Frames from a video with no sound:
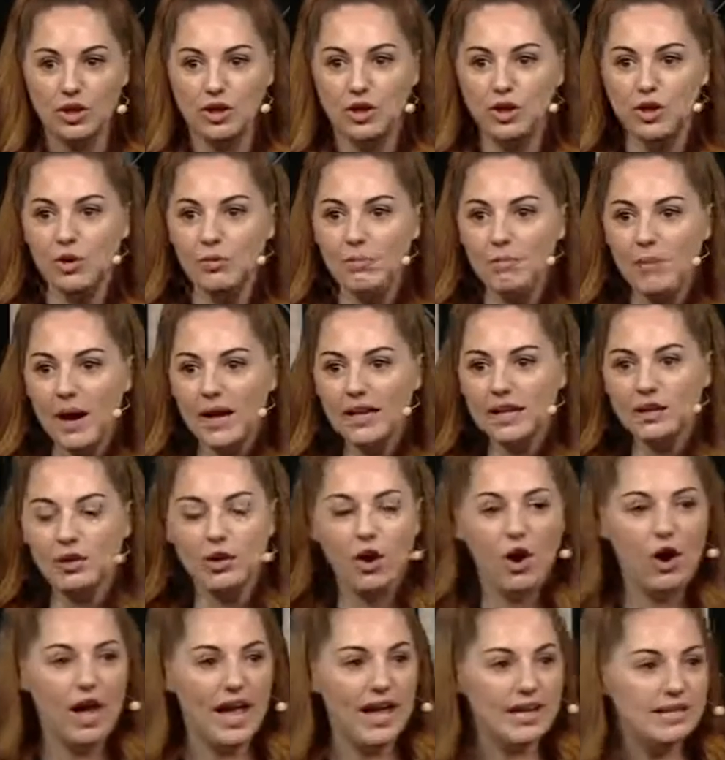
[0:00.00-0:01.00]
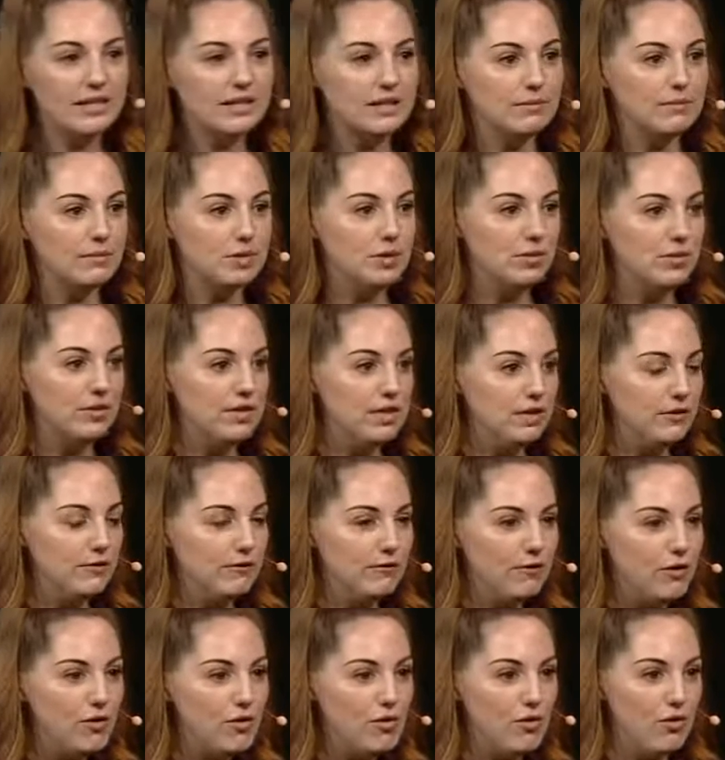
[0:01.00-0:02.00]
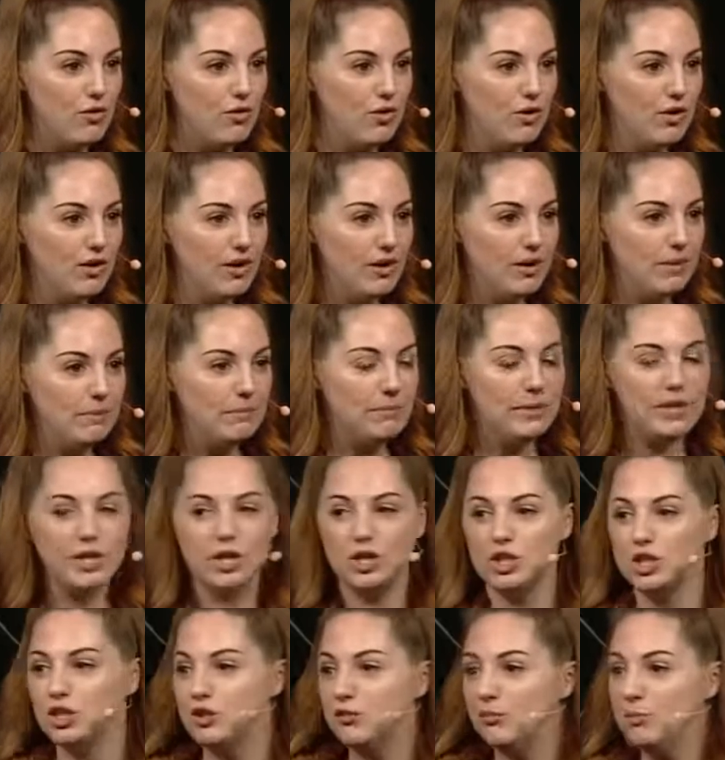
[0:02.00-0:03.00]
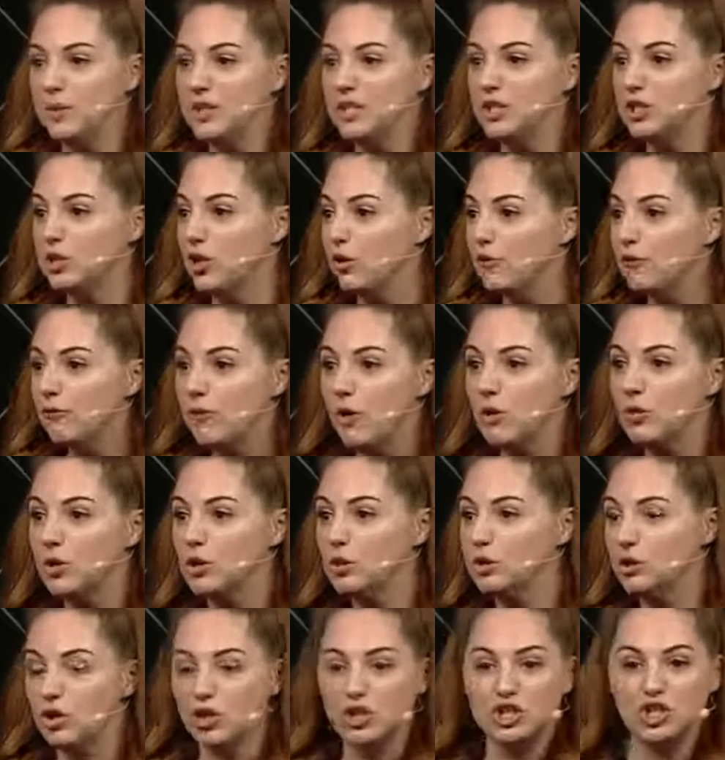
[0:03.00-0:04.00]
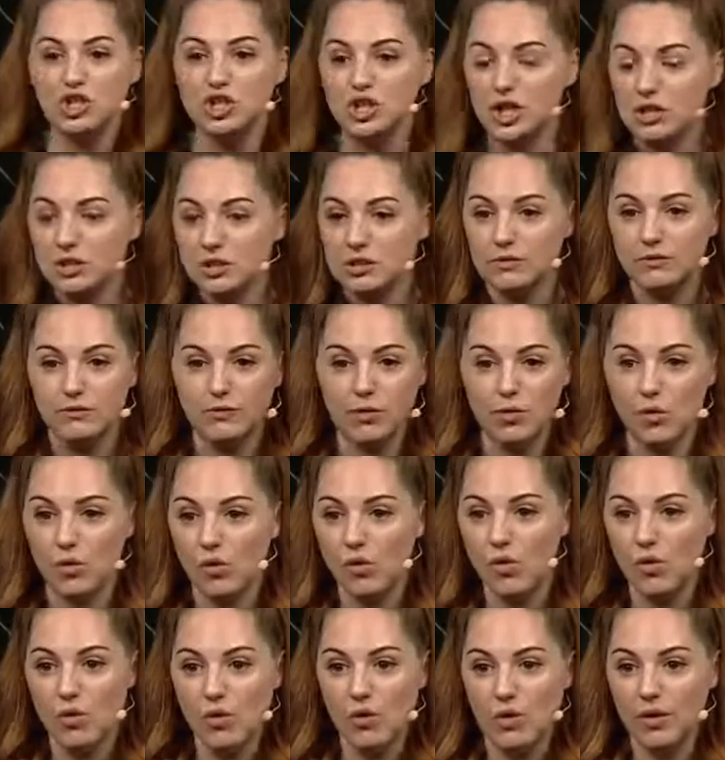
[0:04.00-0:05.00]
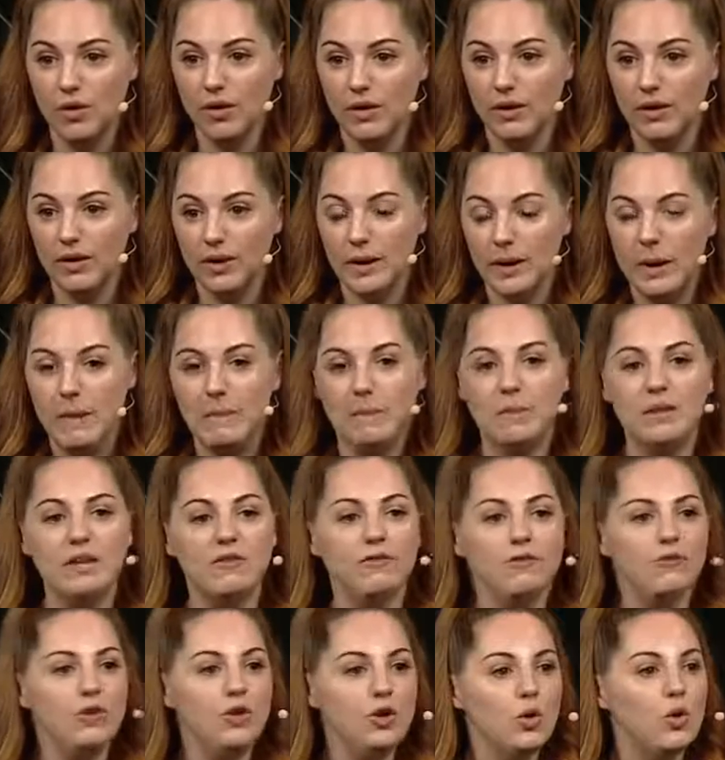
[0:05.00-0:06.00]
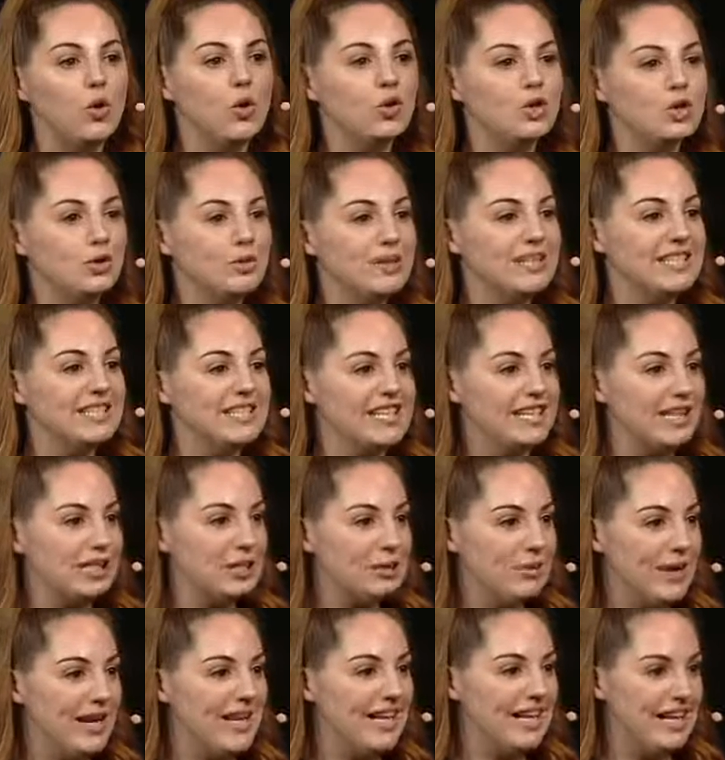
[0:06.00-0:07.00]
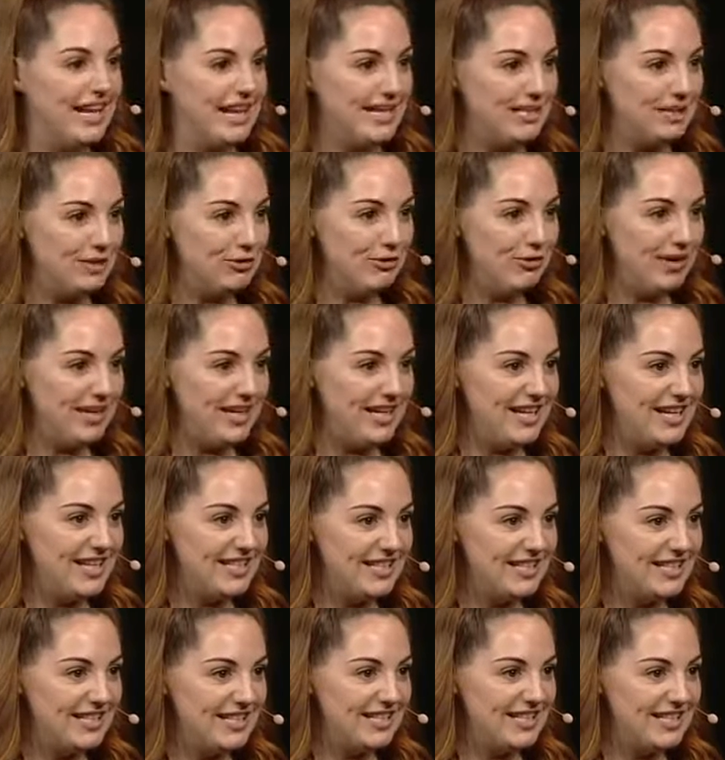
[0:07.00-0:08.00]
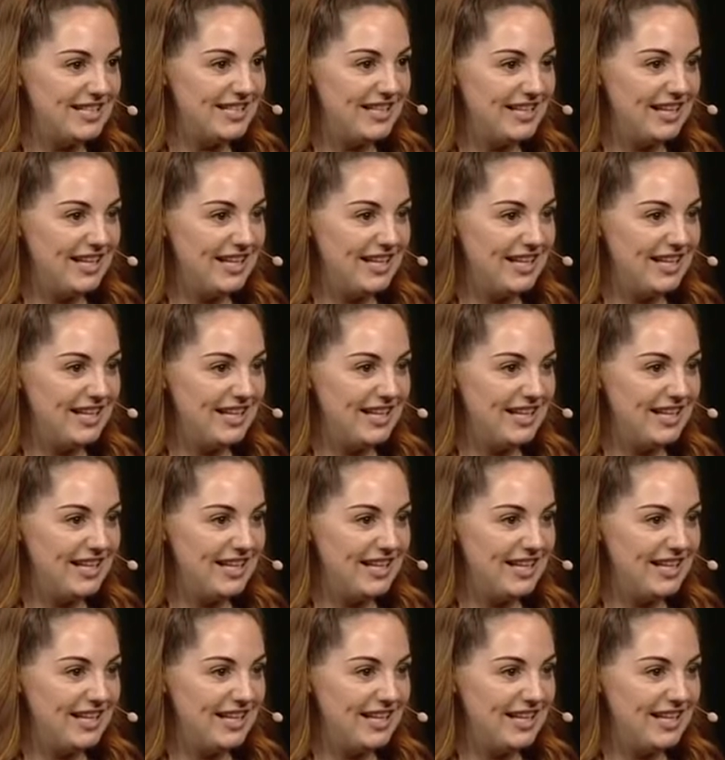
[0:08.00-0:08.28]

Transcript: you might not end up doing your 4, because you've been so focused on just 4. But if you're doing 6 to 8 case credits